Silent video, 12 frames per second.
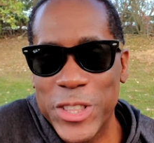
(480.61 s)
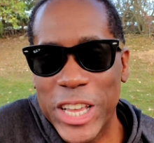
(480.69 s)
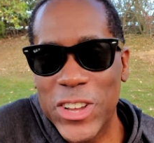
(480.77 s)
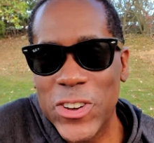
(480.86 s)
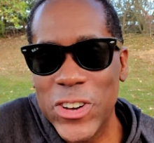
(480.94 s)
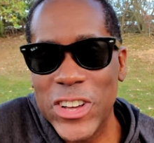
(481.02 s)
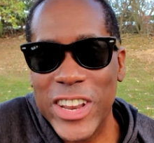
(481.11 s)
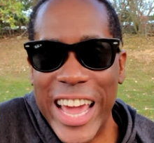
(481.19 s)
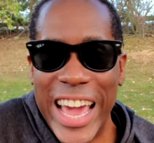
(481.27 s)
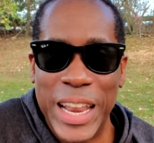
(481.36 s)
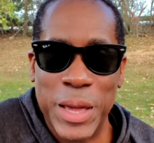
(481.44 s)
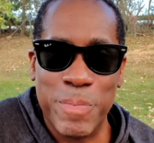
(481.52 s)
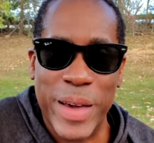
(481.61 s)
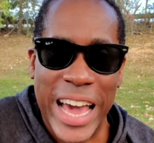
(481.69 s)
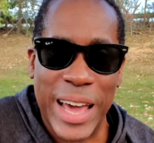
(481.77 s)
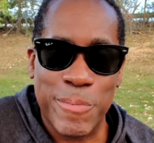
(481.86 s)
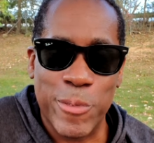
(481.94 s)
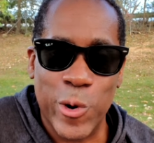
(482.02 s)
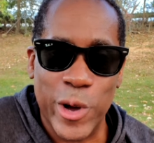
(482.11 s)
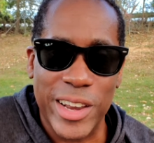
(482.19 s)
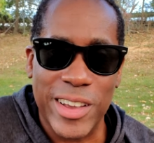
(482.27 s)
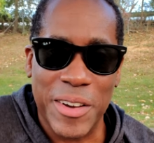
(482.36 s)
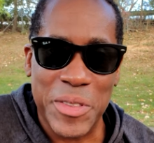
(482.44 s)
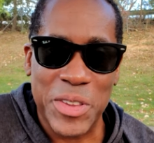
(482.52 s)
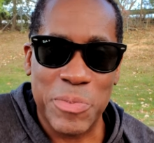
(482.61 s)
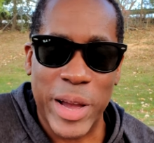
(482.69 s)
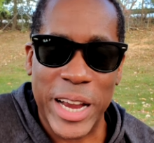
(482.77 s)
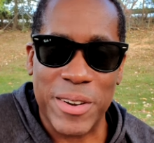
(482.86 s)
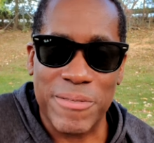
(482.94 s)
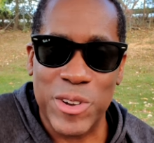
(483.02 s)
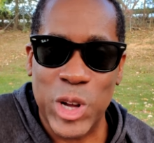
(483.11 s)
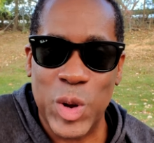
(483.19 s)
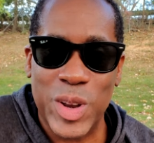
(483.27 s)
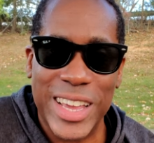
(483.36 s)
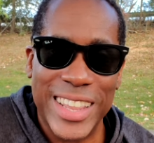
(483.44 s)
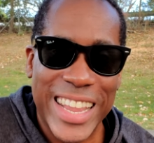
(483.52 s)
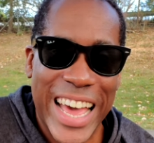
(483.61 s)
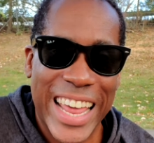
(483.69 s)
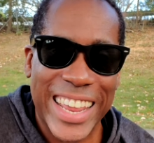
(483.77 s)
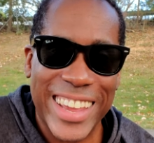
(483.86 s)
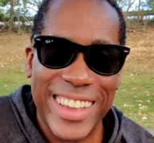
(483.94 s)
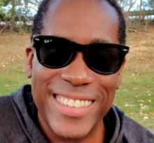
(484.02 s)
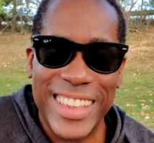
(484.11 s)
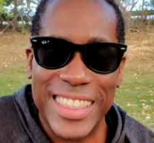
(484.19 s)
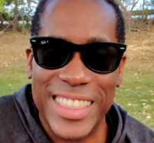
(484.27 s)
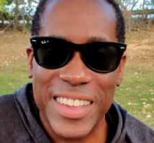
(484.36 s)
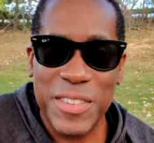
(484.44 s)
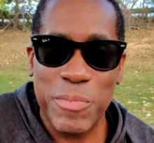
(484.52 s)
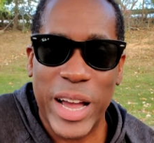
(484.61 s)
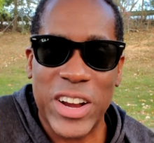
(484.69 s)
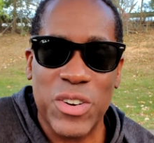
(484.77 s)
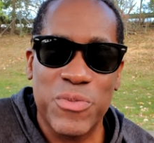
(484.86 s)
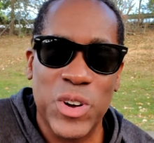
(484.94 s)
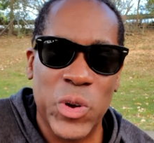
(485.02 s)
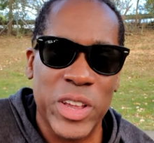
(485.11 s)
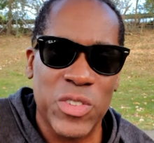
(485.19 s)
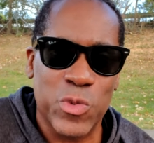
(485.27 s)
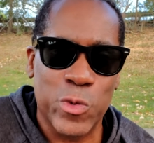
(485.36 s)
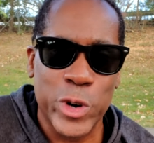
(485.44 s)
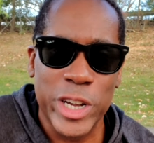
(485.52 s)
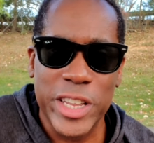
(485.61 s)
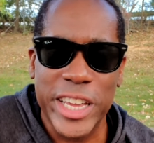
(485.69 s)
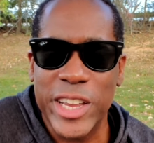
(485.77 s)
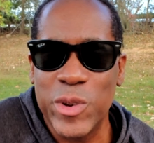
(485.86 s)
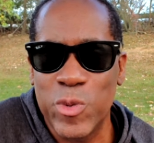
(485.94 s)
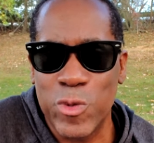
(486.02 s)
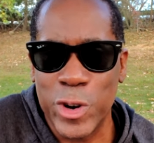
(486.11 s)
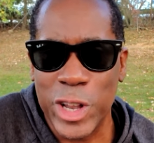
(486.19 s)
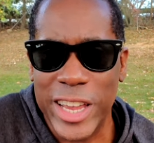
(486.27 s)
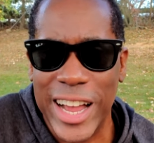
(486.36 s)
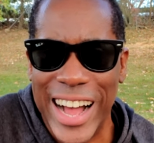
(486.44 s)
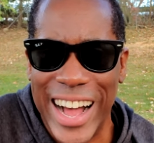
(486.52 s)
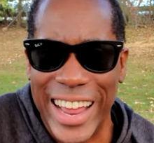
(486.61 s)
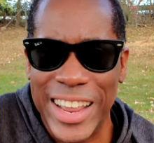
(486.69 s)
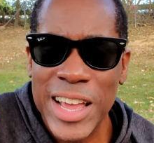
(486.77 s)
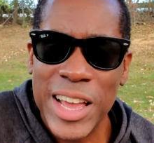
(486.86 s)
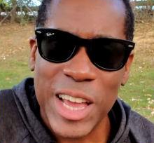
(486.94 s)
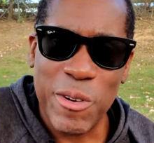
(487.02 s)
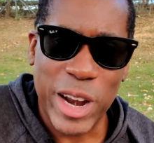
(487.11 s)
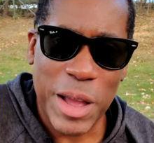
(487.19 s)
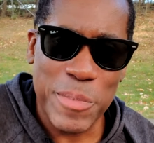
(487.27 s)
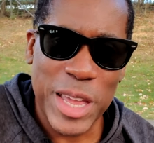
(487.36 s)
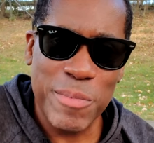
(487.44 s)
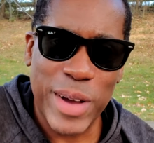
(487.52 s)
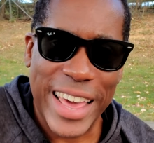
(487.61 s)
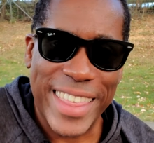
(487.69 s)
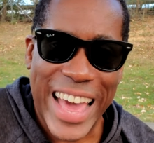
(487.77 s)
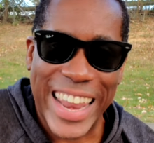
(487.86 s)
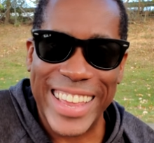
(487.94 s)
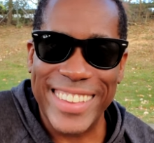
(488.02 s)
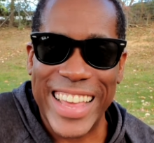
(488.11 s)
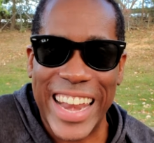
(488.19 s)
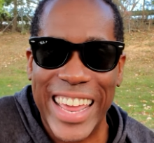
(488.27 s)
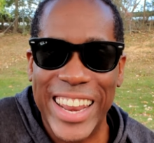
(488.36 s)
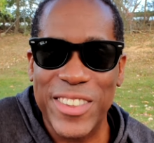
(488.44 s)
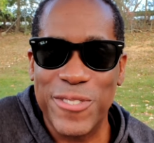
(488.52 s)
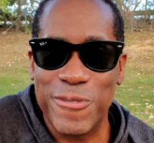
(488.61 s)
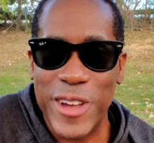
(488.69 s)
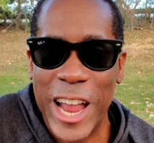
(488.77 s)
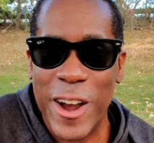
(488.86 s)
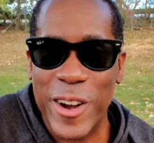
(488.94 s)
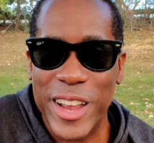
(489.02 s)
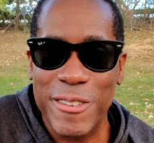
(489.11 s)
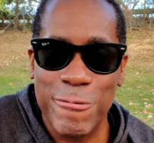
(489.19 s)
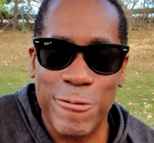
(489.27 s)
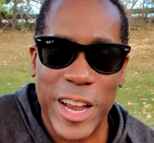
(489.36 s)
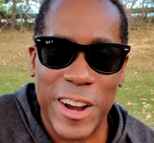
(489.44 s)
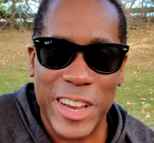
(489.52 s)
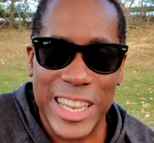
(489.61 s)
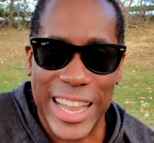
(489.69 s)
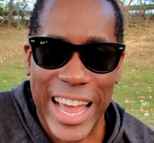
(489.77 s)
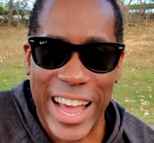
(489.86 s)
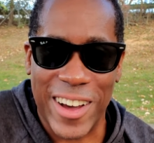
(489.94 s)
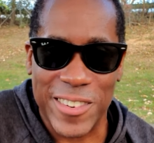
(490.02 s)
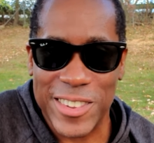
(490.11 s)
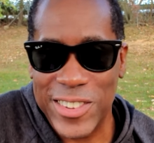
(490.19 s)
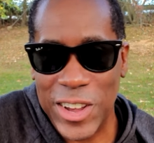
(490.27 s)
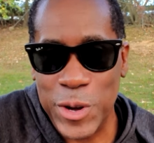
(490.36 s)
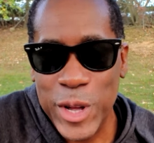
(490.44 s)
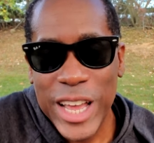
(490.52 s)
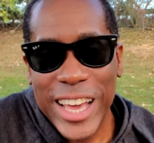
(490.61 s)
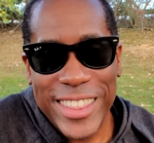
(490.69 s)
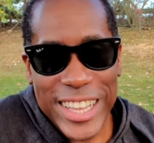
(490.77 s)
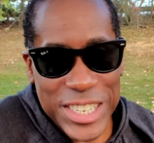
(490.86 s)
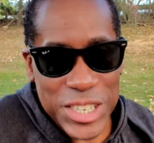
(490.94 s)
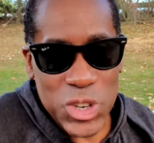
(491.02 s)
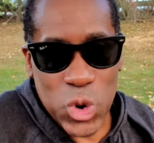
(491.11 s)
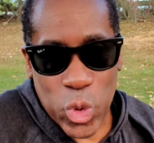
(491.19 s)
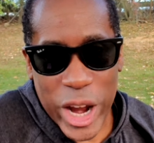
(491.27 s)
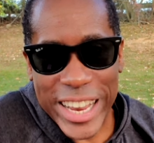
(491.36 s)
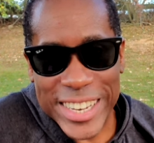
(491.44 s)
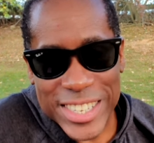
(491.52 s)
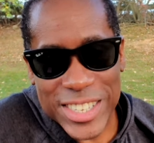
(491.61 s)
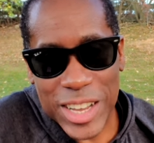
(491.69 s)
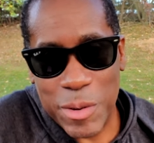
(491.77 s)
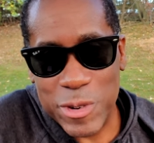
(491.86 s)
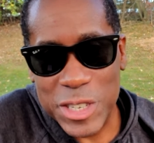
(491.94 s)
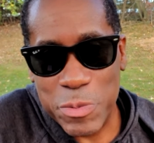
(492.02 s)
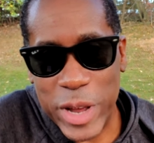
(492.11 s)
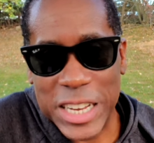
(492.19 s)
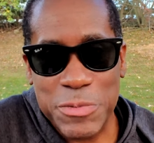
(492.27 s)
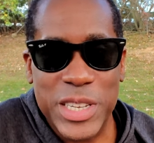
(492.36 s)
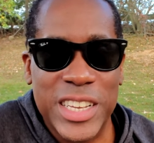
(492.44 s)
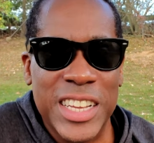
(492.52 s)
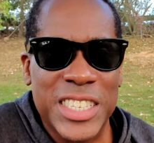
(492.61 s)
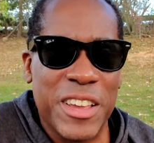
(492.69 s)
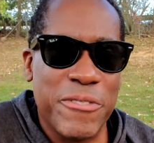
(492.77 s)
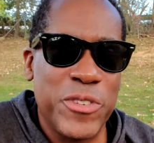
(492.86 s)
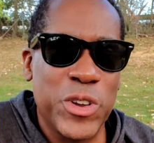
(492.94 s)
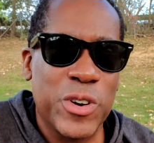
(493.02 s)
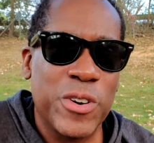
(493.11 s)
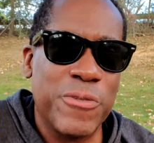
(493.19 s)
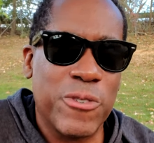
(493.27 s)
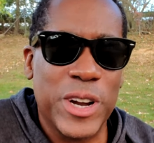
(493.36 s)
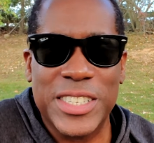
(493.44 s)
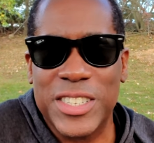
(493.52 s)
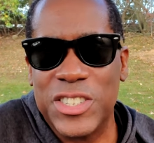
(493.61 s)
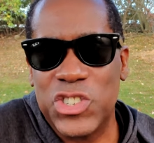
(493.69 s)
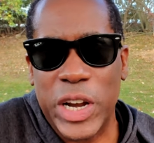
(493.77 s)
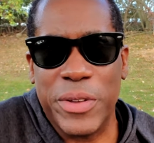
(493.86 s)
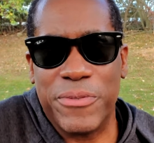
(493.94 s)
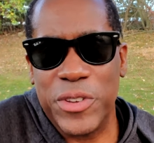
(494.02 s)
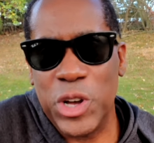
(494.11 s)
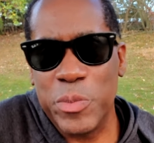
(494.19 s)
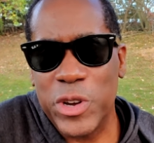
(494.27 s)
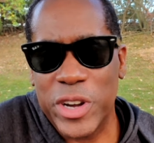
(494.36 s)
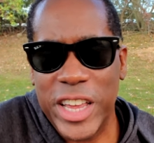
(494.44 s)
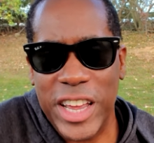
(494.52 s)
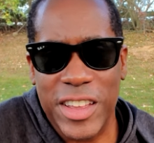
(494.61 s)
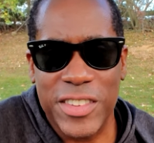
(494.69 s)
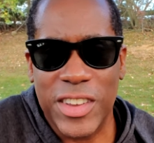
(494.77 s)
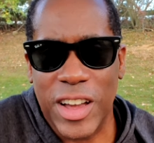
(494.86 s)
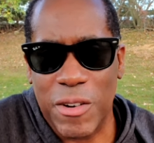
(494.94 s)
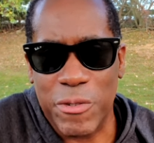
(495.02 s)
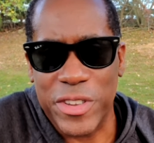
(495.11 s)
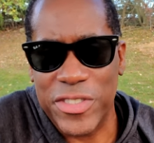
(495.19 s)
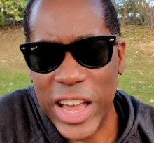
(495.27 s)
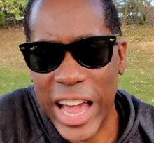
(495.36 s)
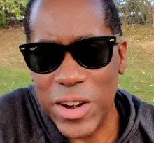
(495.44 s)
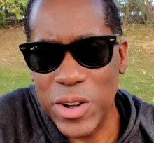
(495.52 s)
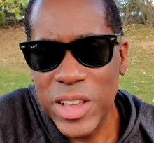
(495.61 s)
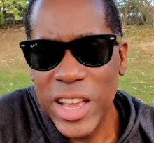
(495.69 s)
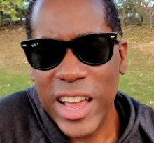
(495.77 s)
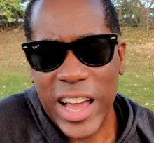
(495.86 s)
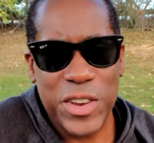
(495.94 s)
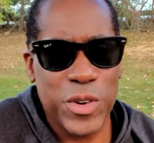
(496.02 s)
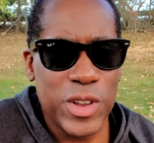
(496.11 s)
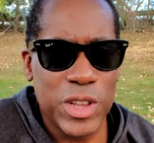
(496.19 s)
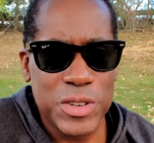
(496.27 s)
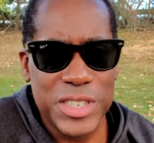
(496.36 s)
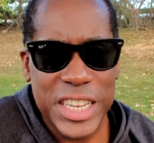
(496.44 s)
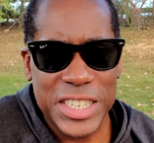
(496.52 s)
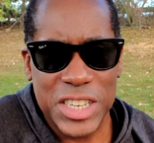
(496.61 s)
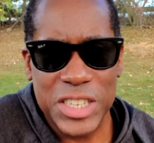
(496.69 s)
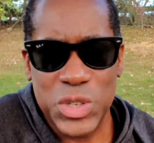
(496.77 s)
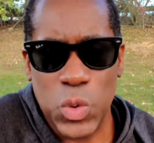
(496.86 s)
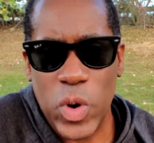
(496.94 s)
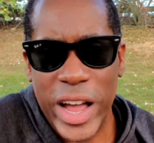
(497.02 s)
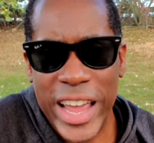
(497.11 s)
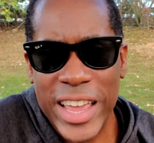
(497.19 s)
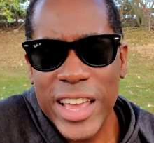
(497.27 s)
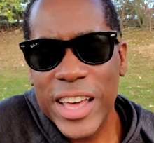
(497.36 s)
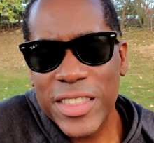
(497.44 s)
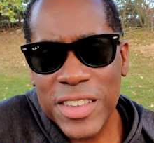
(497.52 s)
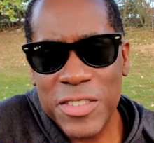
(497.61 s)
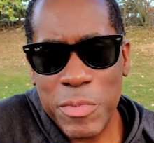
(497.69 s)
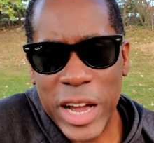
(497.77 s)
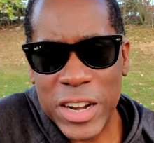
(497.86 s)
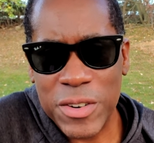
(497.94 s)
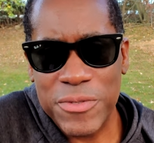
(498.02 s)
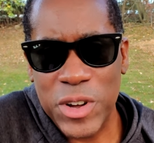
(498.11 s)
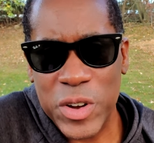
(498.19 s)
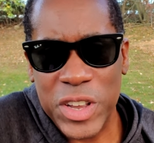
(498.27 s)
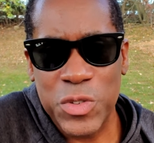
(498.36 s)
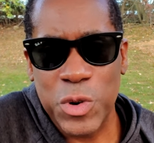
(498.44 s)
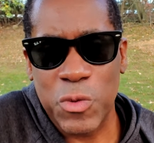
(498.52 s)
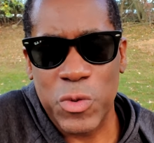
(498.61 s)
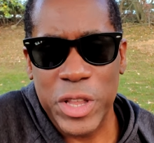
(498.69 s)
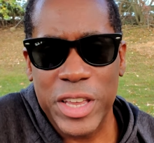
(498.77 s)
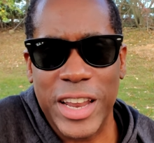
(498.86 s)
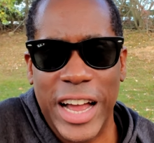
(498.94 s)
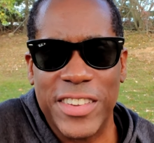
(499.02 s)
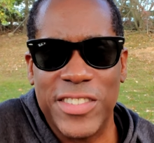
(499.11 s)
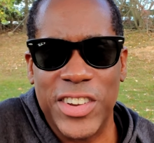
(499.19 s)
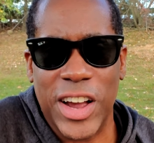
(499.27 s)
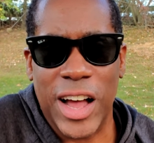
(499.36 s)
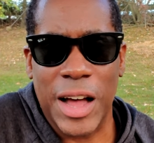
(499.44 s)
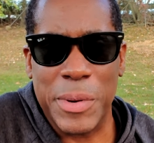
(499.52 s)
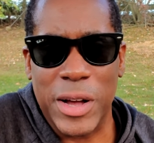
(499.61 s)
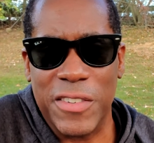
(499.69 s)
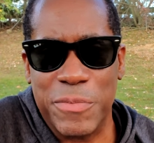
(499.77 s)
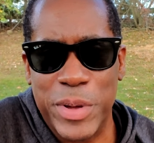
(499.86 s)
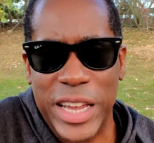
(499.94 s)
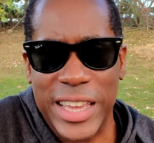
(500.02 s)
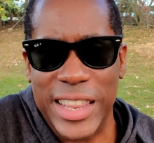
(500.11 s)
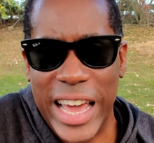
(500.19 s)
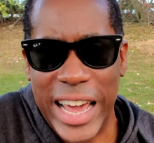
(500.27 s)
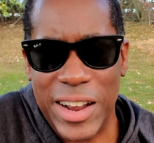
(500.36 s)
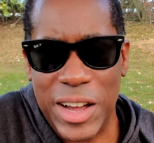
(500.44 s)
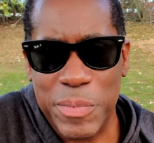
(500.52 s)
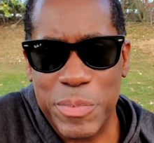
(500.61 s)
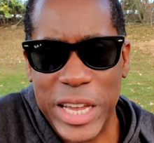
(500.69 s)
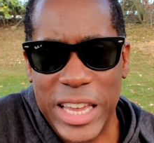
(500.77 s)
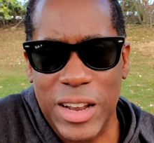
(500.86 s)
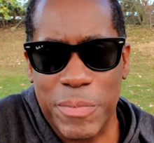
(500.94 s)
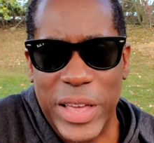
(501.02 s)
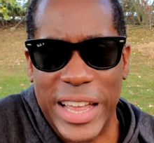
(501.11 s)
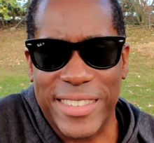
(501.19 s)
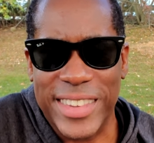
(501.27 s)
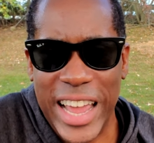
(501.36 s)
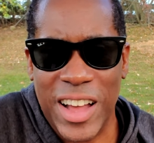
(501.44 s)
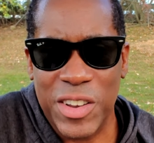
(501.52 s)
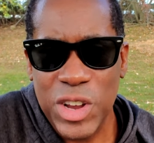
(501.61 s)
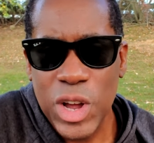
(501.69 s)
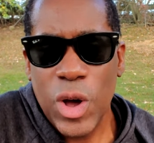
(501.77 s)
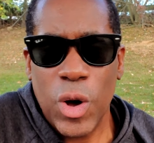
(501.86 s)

a good and a bad point of this microphone, and that is that this microphone is really, really hot. And what I mean by that is that it is very, very loud. So this is great in some respects because if you're, for instance, trying to film your kid's uh, recital and you're a little distance away, this microphone can do a really nice job of picking that up, picking up that sound.